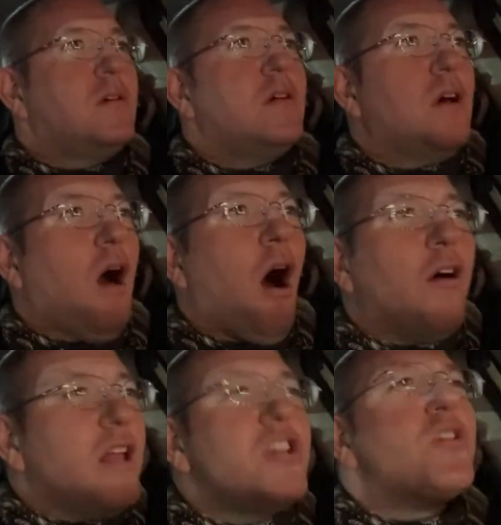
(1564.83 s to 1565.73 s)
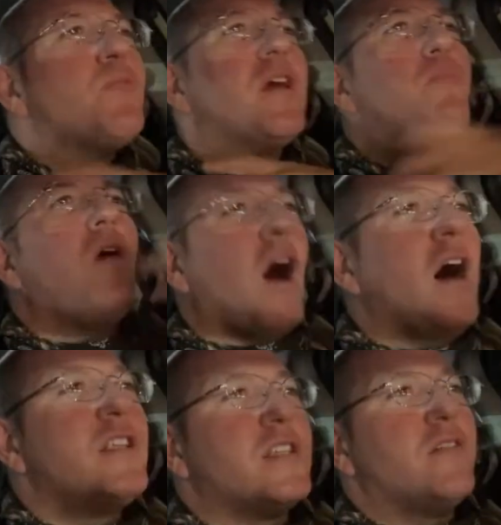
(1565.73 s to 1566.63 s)
Holidays should be a
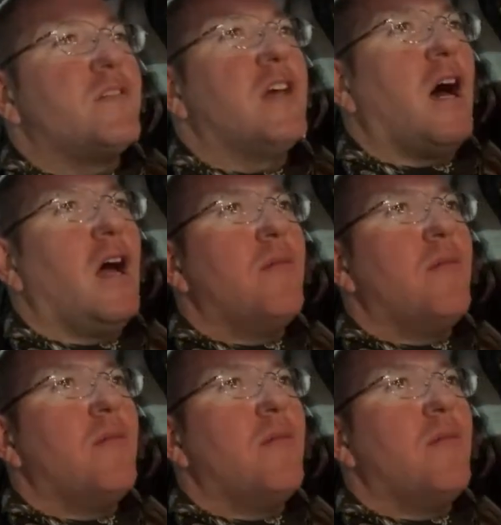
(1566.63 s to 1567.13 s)
positive time.